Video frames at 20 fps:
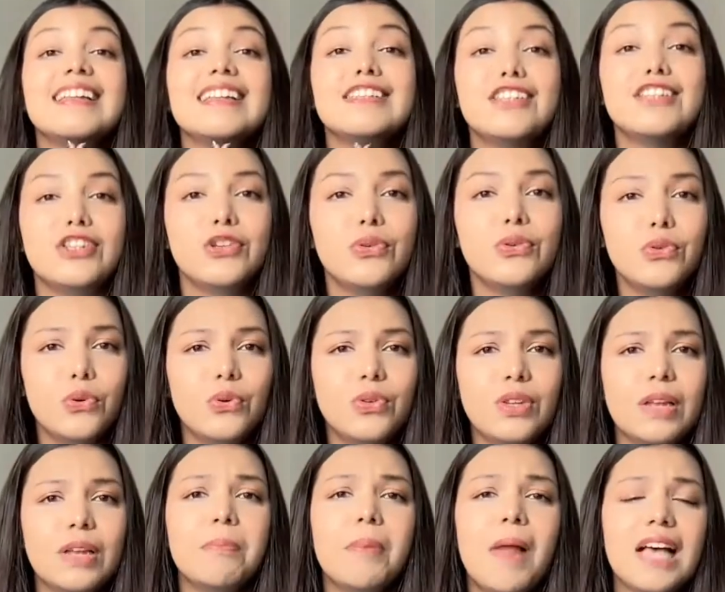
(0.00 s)
Did you know
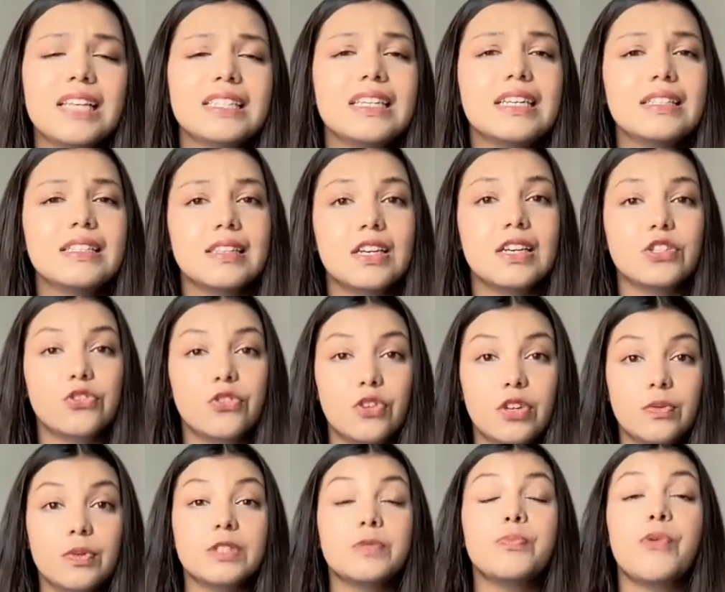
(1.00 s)
that plastic
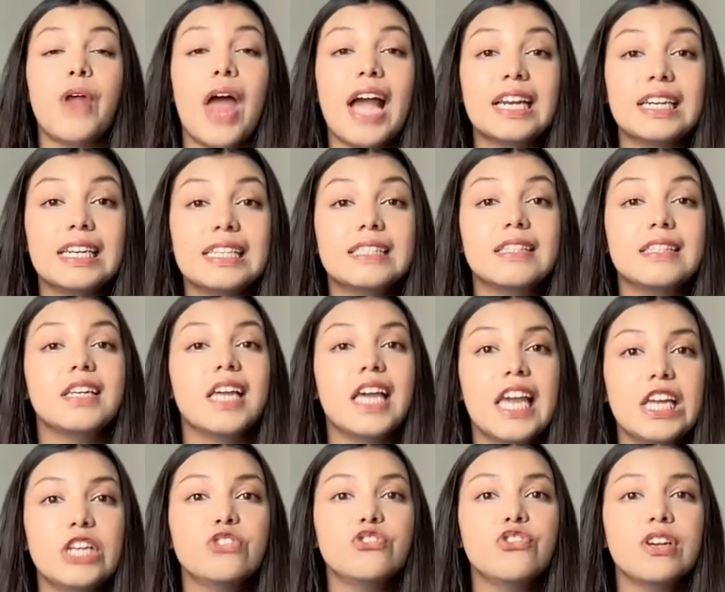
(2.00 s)
surgery was practiced in
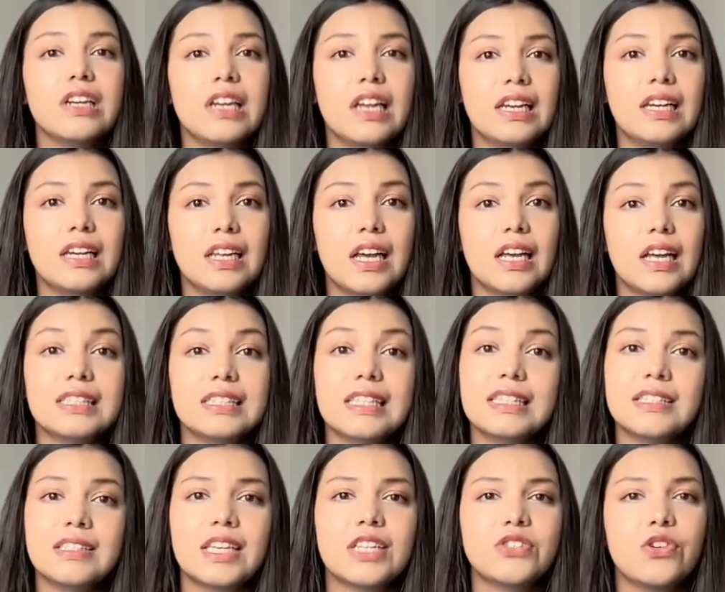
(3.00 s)
ancient India
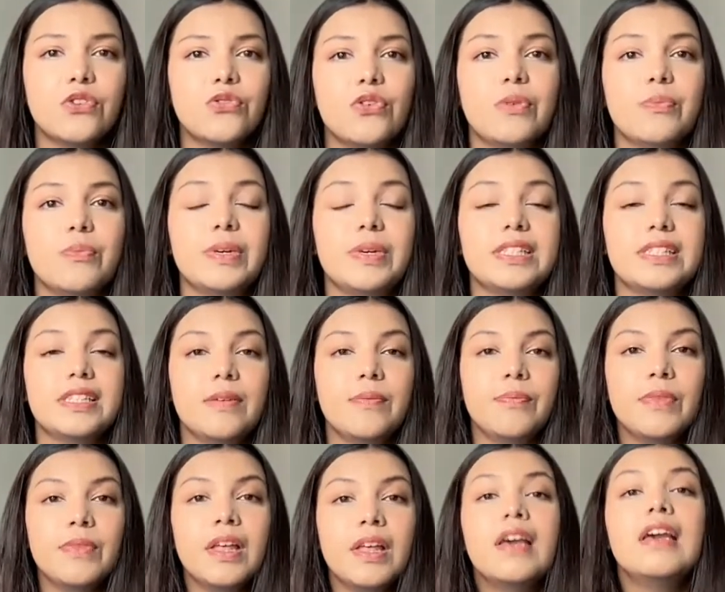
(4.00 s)
since 600 BC?
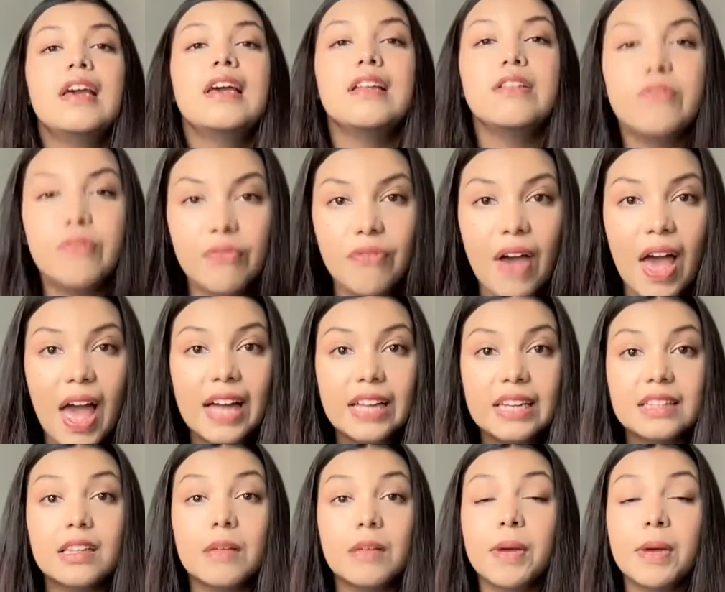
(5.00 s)
In
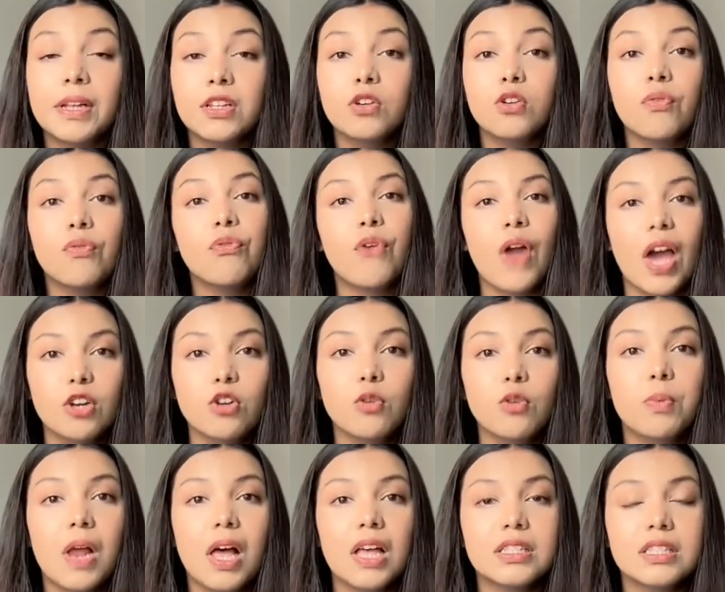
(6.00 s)
fact, the method of
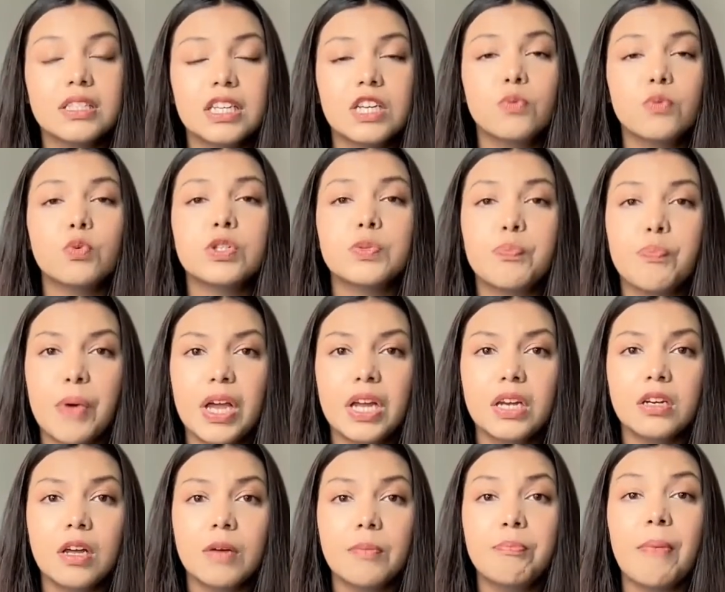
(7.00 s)
rhinoplasty was
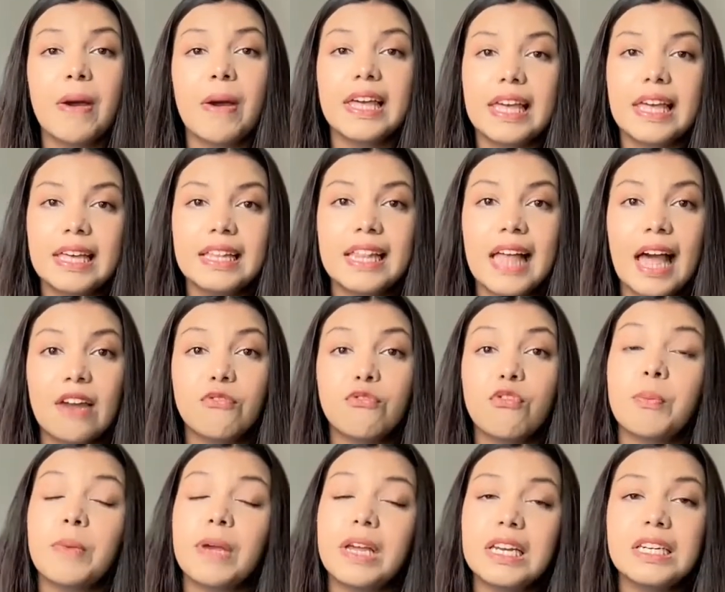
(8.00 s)
picked up by England
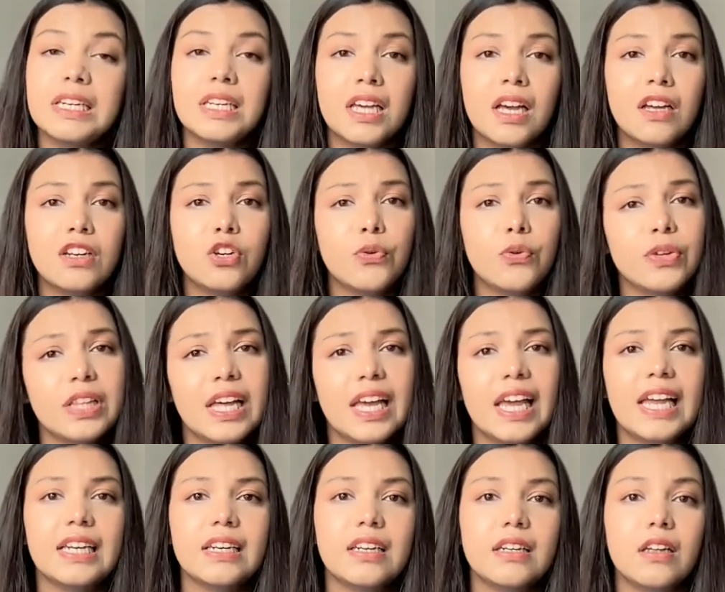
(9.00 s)
from India during the
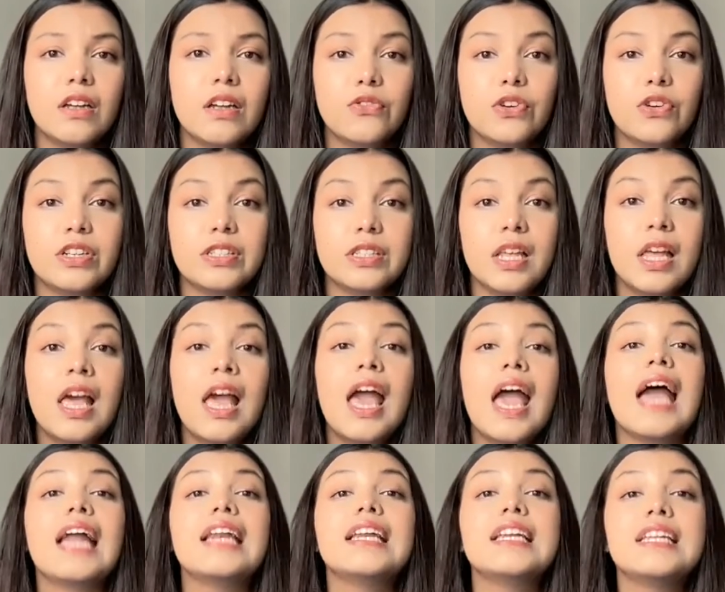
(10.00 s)
1800s,
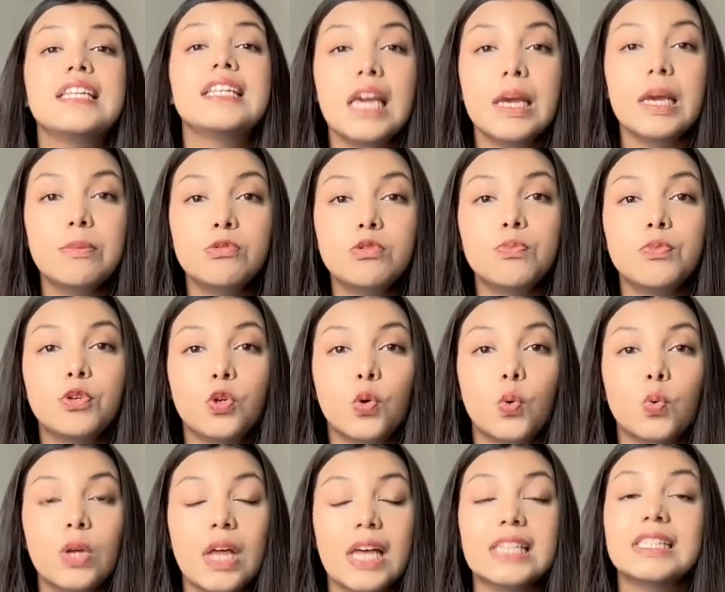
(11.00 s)
and it came to be
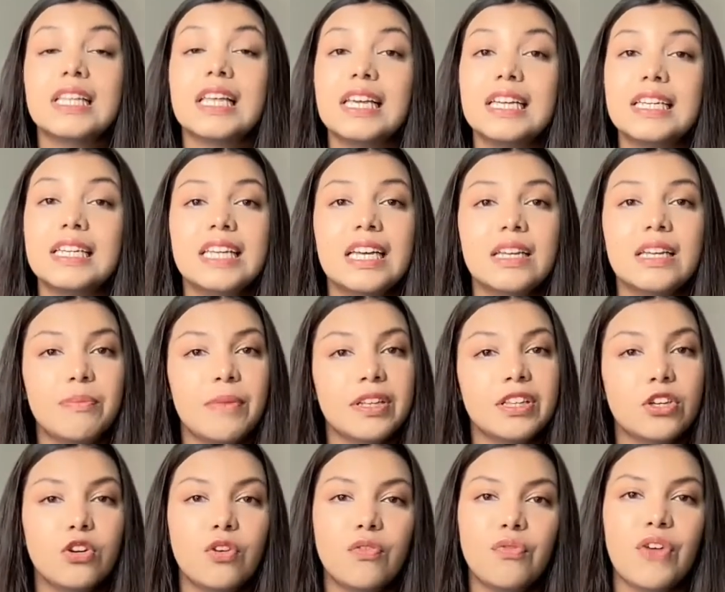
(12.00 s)
known as the Indian
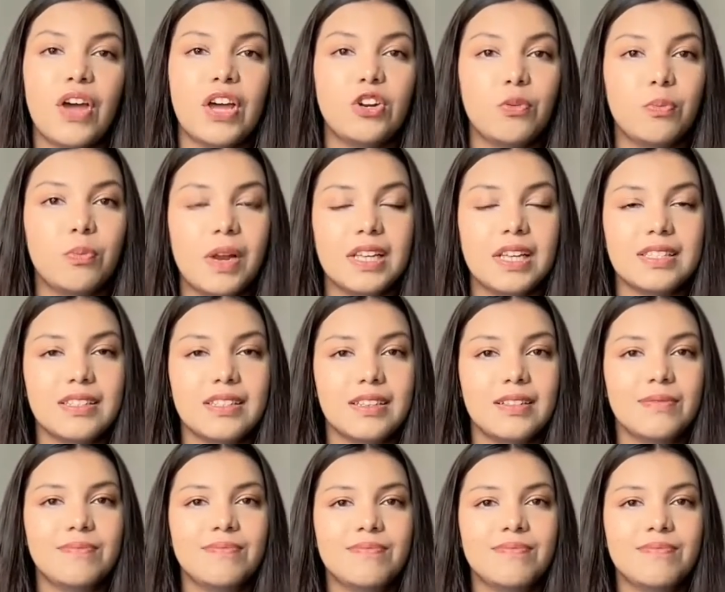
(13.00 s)
method of rhinoplasty.